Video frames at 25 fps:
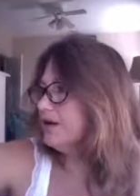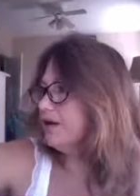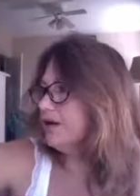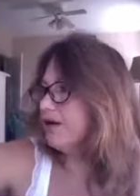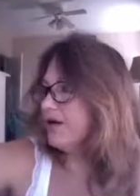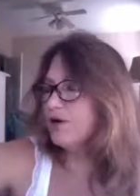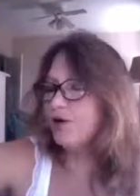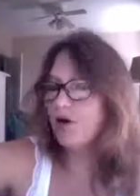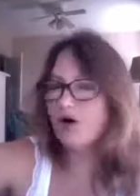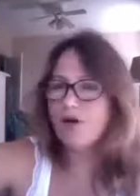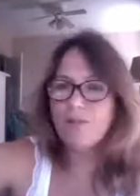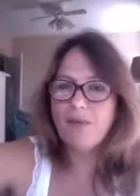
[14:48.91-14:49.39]

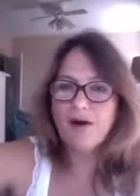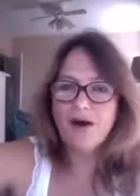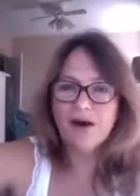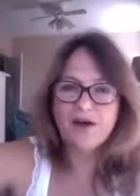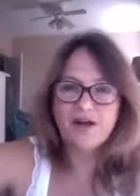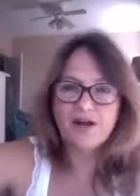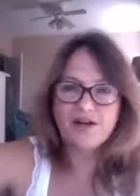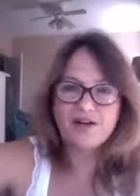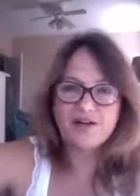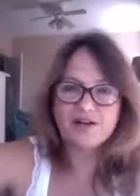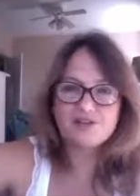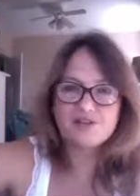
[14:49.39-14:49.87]
And
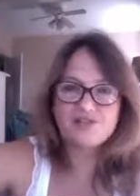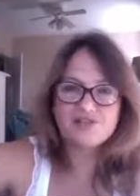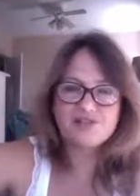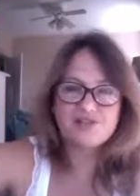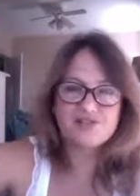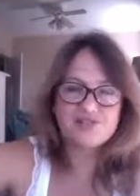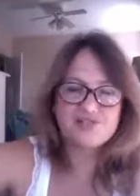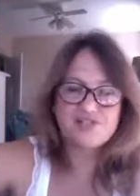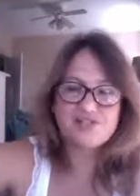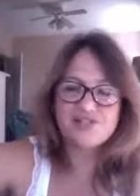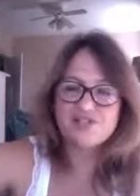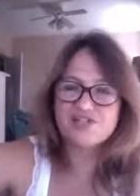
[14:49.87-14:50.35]
harmonicas,
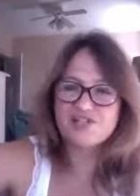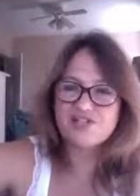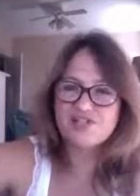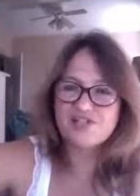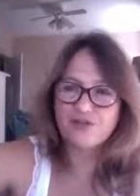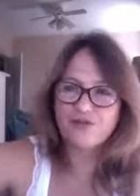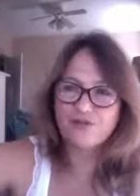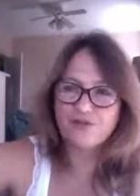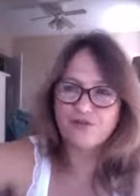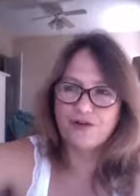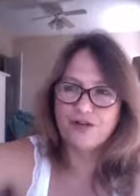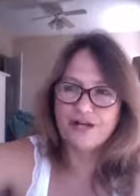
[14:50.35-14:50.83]
it's
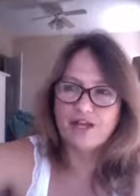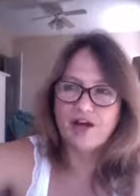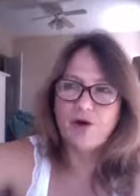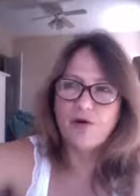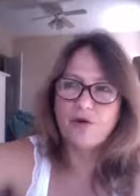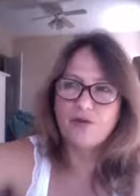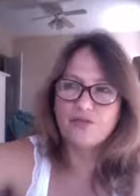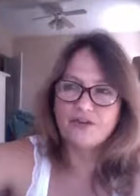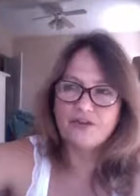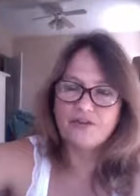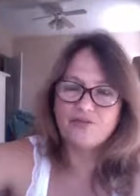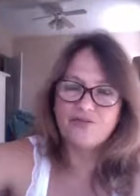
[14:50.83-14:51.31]
different.
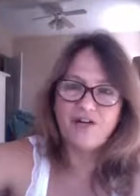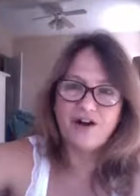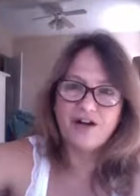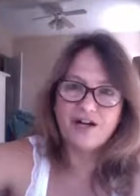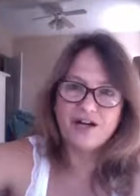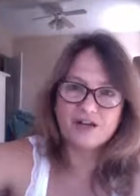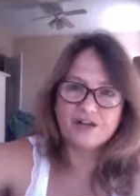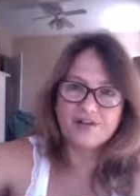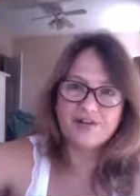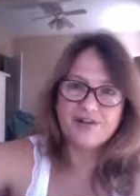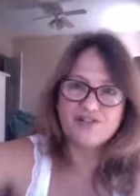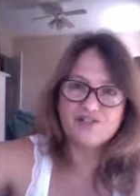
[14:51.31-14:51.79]
Oh, and on
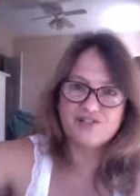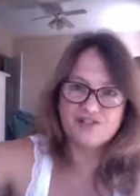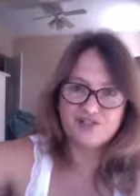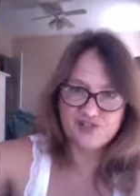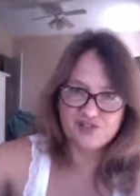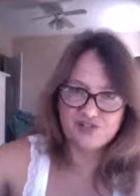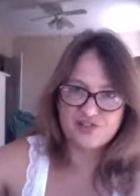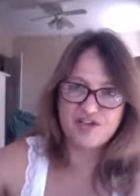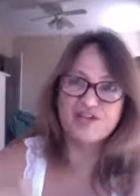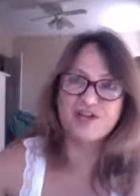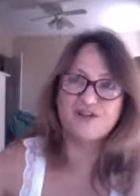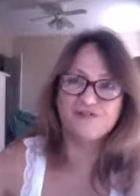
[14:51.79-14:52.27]
violins, if
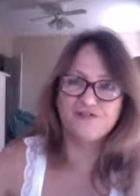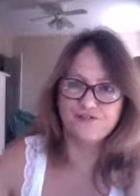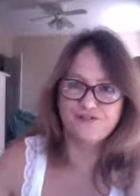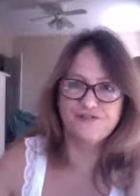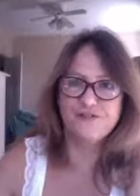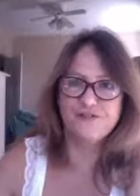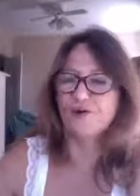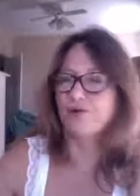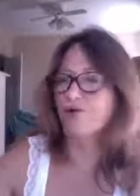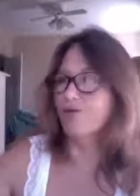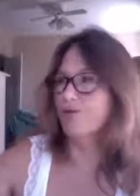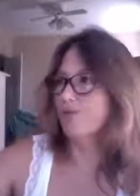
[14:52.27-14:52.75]
it's like a
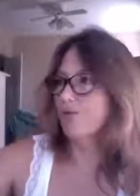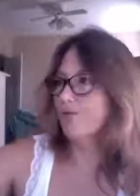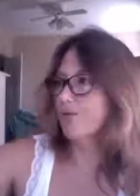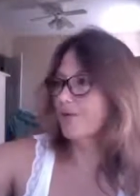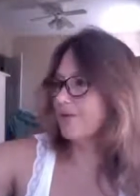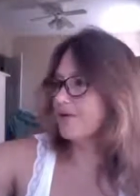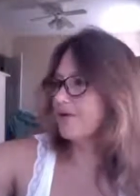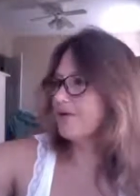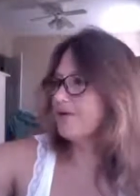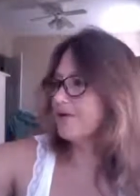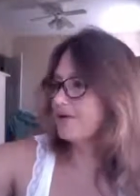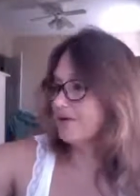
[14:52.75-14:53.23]
fiddle
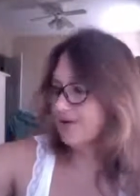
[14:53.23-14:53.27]
more.